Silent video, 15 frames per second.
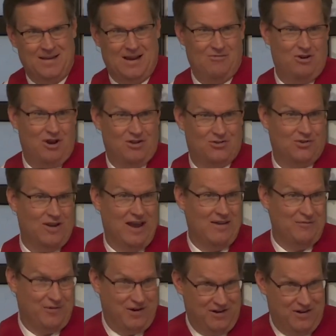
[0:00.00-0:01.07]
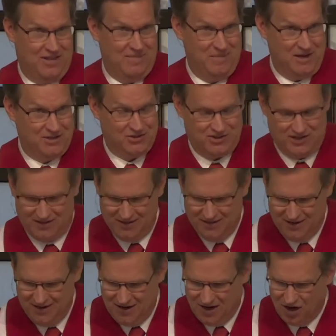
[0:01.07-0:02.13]
We also have here in the mix the
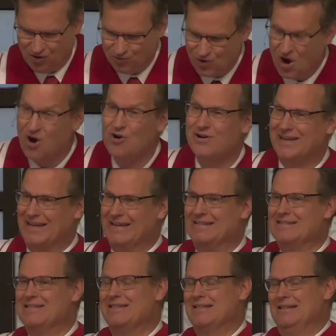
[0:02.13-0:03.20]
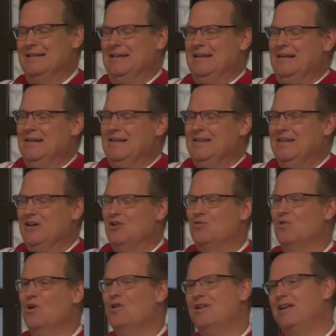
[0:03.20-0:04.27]
Herodians. The
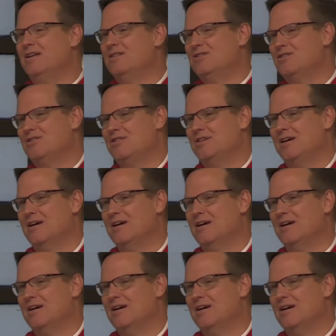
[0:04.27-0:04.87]
Herodians